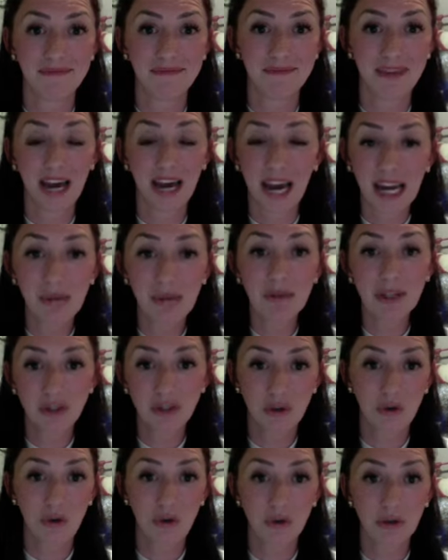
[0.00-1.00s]
I'd been
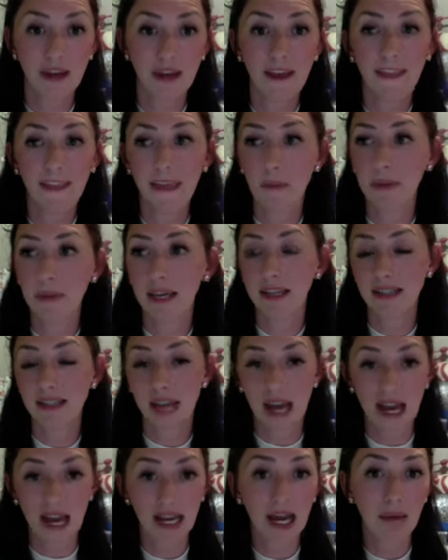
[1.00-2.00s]
told that because
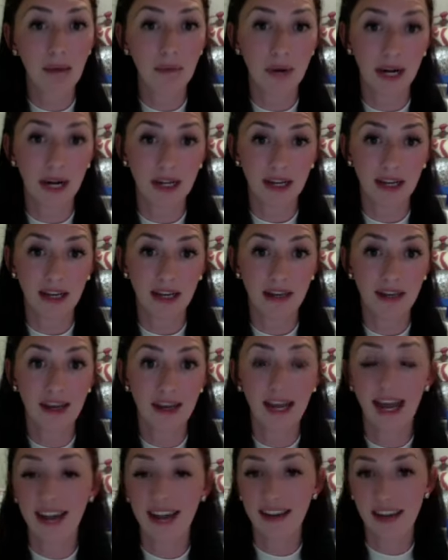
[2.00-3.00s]
I got pregnant
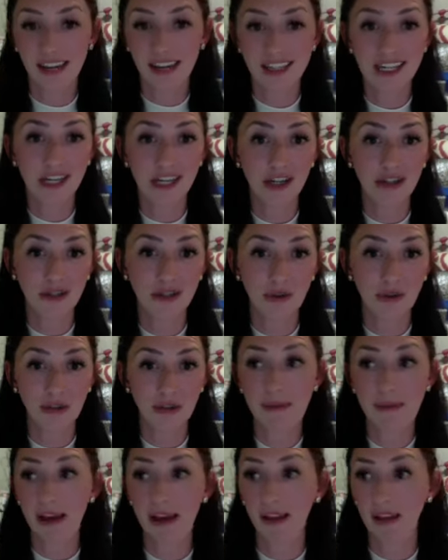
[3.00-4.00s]
at 19 years old,
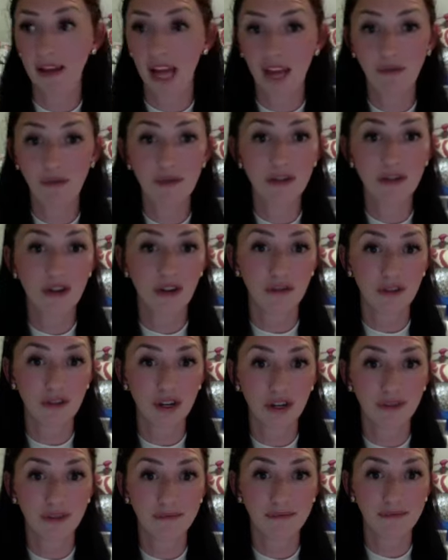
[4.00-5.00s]
that my life was
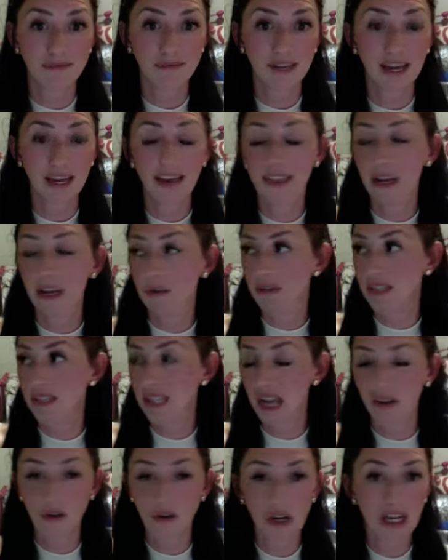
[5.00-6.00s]
over, that I was
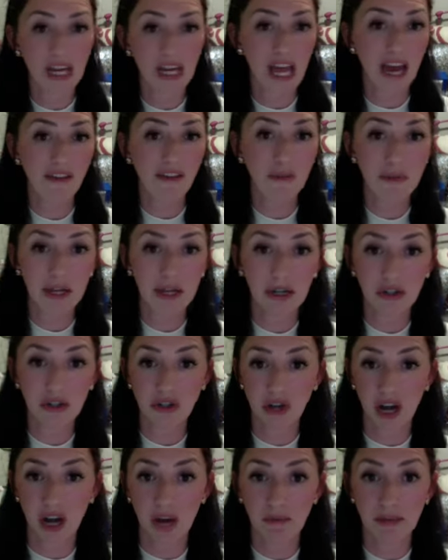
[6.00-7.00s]
never going to have a better
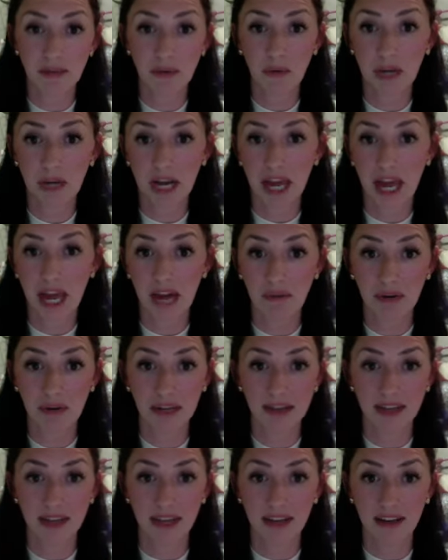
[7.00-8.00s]
job than what I had
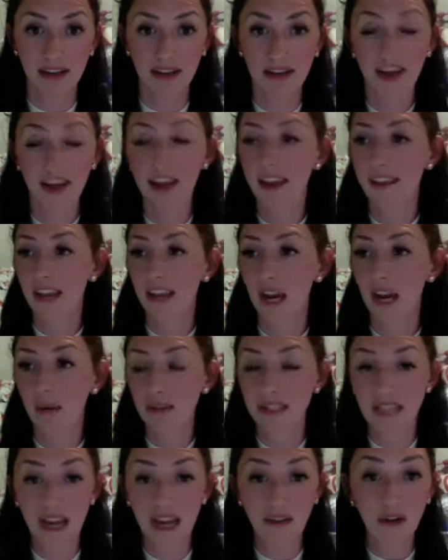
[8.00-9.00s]
right then, that I
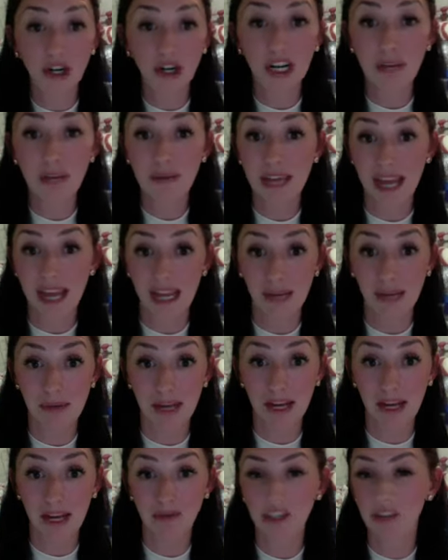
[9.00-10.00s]
was never going to be
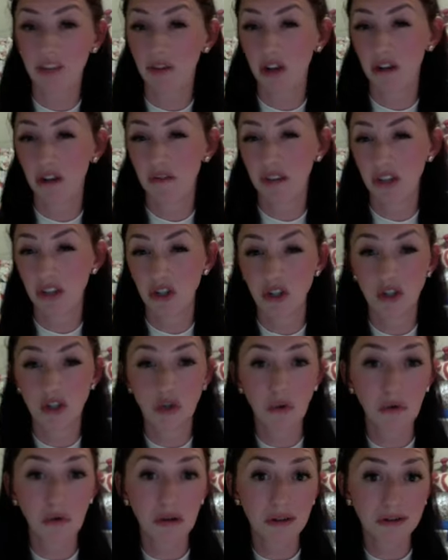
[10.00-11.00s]
anybody. I was never going to finish
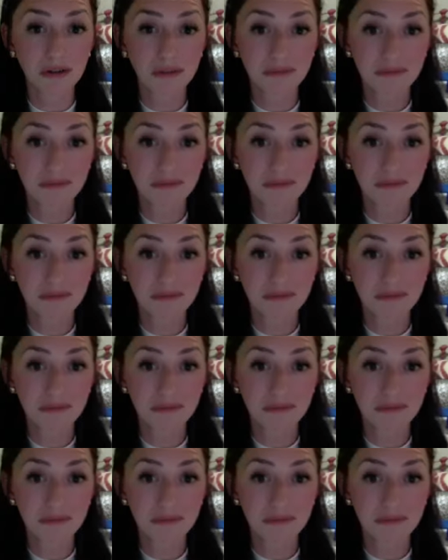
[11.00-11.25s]
school.